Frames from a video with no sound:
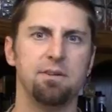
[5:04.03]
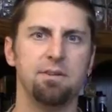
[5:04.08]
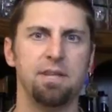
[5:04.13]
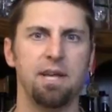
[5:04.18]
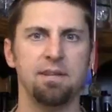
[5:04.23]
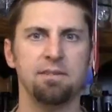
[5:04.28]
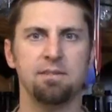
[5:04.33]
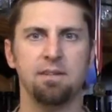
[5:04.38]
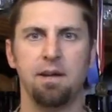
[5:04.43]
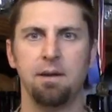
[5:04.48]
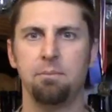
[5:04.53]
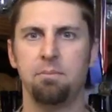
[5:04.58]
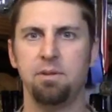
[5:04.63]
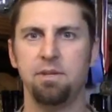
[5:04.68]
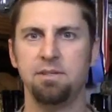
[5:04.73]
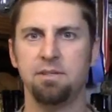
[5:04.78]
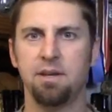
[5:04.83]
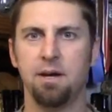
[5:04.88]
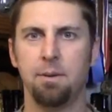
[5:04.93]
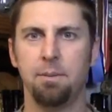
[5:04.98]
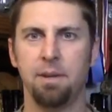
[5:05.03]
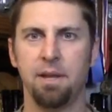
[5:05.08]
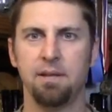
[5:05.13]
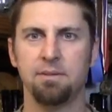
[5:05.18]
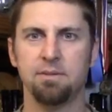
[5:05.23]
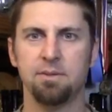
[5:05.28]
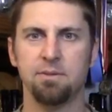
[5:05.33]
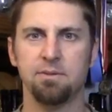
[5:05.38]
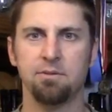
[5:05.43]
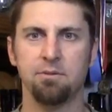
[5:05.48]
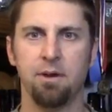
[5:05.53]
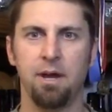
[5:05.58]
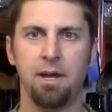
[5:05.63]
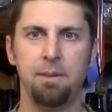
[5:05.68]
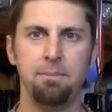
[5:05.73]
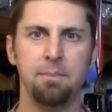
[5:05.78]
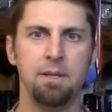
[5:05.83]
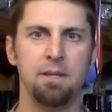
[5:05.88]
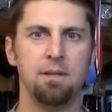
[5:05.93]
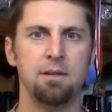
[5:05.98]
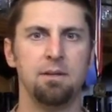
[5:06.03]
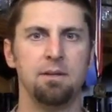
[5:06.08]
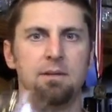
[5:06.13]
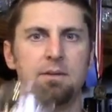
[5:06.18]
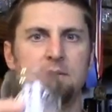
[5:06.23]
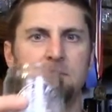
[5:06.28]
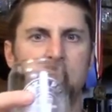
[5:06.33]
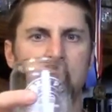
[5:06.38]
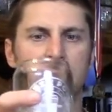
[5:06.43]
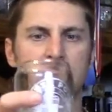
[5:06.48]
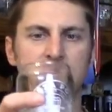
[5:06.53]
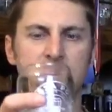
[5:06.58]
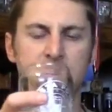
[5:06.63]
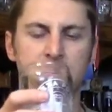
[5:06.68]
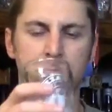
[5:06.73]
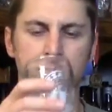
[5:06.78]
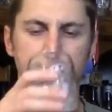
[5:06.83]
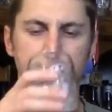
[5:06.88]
next time, please comment and subscribe. Cheers.